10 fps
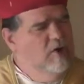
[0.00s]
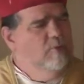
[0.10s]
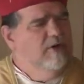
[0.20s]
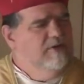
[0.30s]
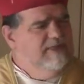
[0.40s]

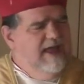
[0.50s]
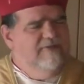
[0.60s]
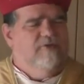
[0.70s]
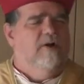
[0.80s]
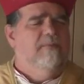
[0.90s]
will
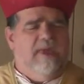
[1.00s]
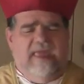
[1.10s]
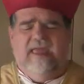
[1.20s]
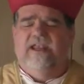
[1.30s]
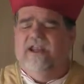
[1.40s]
never
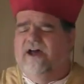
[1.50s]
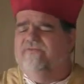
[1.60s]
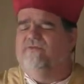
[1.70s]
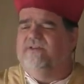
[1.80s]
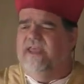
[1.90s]
be
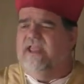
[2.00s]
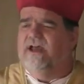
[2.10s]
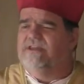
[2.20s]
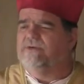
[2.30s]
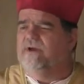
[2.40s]
enough to take
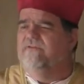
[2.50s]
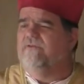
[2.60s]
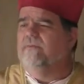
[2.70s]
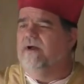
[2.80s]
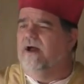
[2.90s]
us away
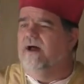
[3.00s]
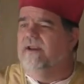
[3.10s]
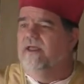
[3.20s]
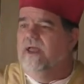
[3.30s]
from God,